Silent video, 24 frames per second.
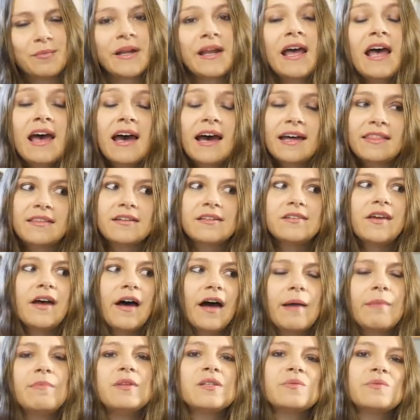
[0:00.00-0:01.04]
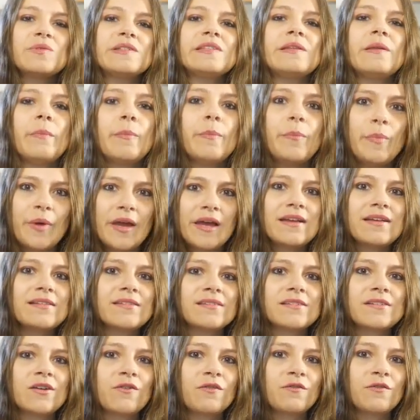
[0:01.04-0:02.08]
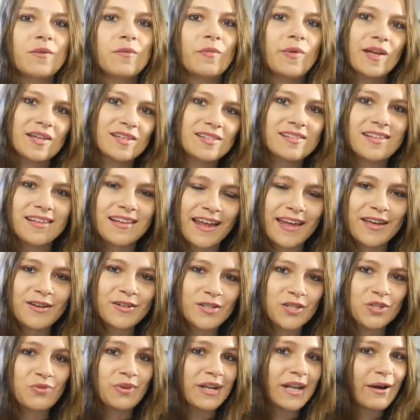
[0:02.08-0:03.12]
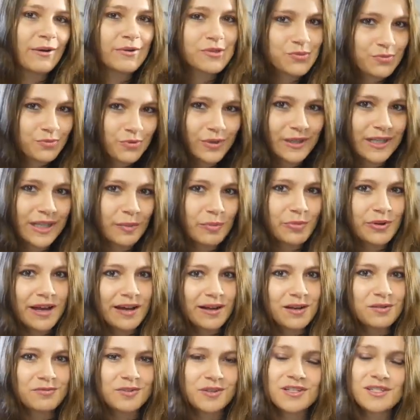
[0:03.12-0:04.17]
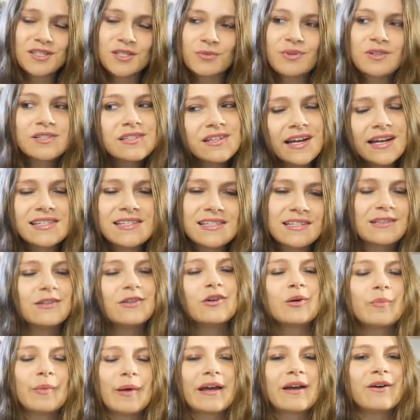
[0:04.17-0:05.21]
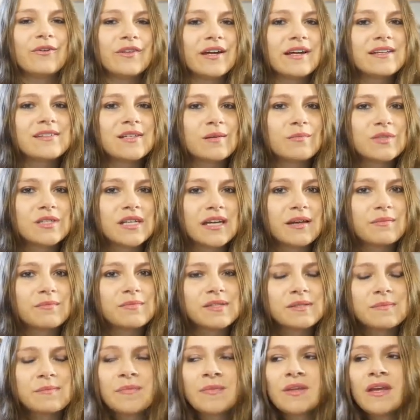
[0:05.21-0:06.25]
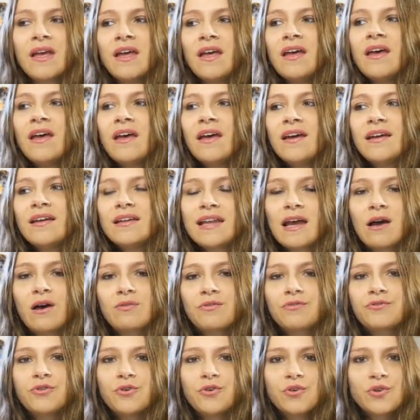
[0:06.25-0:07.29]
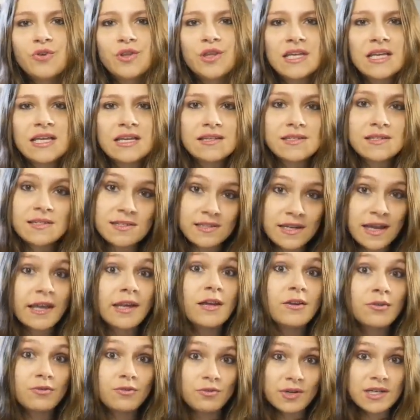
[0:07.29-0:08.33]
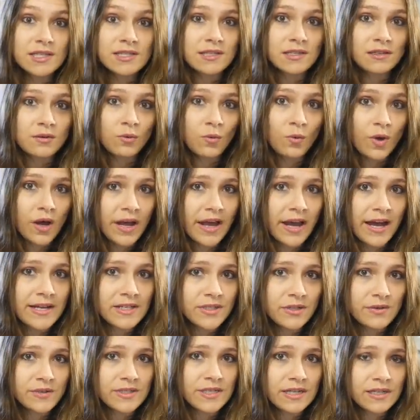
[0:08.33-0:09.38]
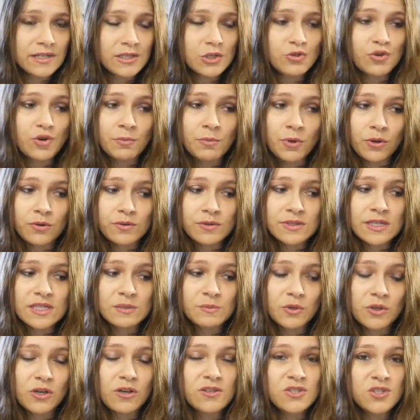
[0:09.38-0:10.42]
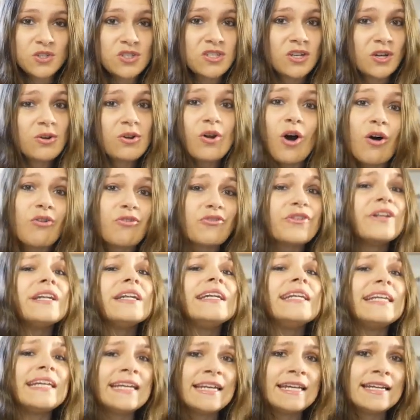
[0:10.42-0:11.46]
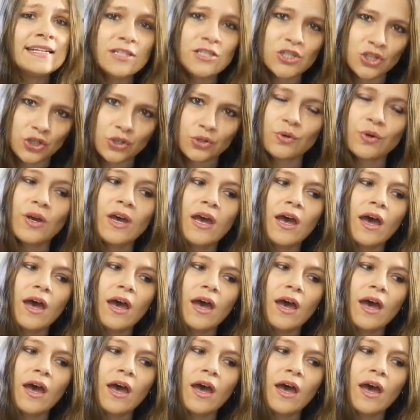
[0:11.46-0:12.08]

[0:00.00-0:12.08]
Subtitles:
But at the time, this was the best of the best that I could do, and I was really proud of it. So it's nice to look back on that sometimes. Now, for the second reason why I don't tend to strip models is because you don't often need to.